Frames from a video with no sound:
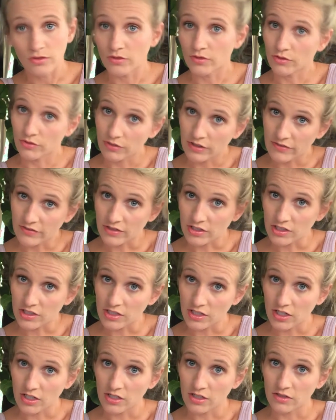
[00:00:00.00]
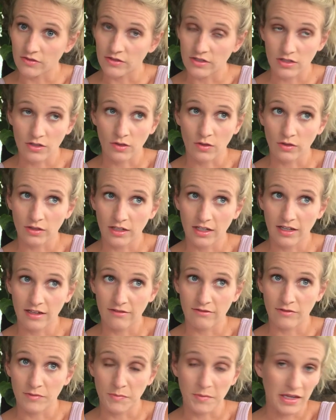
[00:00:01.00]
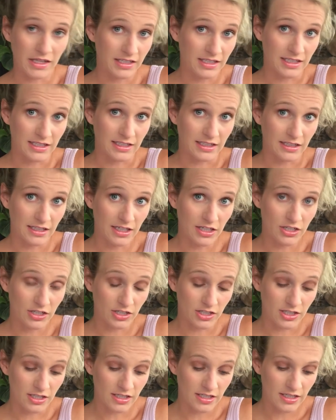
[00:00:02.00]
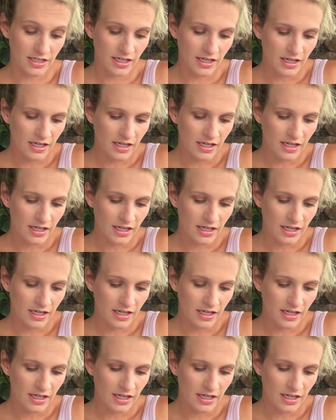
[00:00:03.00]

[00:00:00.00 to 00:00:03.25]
rivers are the result of melting glaciers.